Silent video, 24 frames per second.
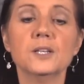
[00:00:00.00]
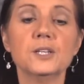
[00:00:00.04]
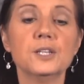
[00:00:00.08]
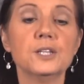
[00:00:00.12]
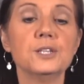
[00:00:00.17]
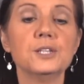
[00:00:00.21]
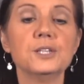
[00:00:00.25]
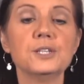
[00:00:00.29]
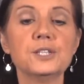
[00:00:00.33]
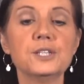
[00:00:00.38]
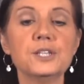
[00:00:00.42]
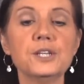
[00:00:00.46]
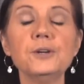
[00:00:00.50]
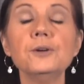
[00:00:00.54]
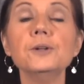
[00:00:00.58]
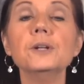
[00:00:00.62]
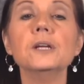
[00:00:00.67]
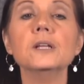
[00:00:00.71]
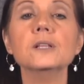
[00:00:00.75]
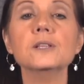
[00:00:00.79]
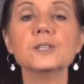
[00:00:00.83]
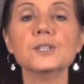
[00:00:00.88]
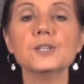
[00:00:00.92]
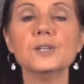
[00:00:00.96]

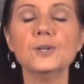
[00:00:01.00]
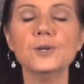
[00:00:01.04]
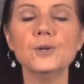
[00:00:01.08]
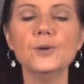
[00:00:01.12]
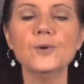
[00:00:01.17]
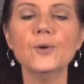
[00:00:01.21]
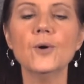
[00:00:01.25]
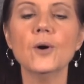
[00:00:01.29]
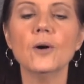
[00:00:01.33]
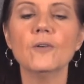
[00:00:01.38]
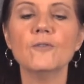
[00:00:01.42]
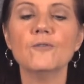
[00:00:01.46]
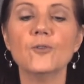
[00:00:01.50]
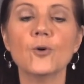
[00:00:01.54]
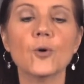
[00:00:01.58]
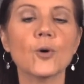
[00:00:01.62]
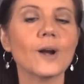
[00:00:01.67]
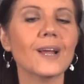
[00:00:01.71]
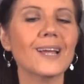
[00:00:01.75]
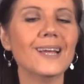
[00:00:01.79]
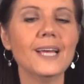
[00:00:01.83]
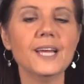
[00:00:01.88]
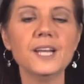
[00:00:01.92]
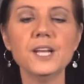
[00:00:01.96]
Students who,
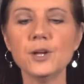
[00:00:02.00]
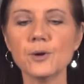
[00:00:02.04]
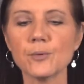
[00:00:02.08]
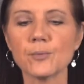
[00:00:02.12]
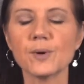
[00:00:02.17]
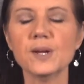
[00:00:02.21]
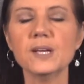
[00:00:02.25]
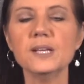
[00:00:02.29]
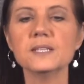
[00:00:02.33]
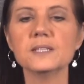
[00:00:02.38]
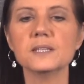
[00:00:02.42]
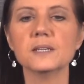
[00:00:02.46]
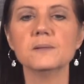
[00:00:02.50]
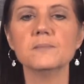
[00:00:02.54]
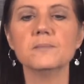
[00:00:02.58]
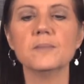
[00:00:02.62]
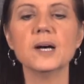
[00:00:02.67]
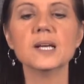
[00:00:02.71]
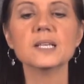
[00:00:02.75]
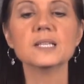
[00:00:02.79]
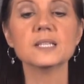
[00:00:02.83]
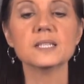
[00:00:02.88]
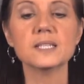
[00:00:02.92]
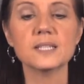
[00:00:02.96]
for any reason,
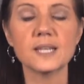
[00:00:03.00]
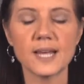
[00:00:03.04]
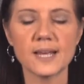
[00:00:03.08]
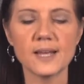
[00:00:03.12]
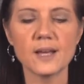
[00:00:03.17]
must stay